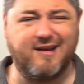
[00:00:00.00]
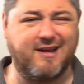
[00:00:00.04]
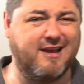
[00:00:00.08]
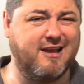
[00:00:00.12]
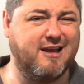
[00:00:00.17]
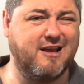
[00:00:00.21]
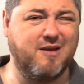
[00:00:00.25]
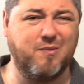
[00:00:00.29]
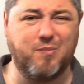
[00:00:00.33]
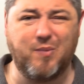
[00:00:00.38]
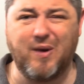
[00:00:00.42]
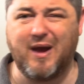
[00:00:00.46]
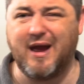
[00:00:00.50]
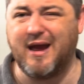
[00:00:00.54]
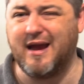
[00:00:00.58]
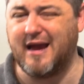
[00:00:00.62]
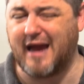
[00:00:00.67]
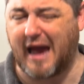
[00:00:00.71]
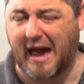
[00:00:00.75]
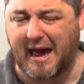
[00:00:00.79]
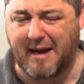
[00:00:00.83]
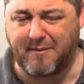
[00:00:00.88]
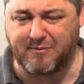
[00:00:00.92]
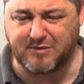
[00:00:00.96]
eBay,
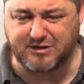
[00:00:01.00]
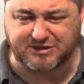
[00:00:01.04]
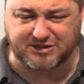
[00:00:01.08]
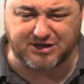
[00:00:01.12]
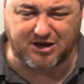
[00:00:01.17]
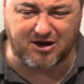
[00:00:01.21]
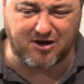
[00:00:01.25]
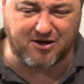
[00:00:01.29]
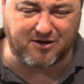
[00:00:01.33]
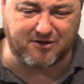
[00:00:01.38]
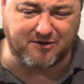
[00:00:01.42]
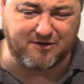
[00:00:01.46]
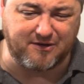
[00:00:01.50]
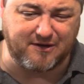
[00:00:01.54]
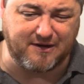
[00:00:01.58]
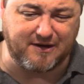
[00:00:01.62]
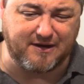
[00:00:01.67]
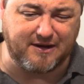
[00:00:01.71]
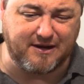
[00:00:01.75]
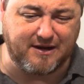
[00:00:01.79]
Amazon,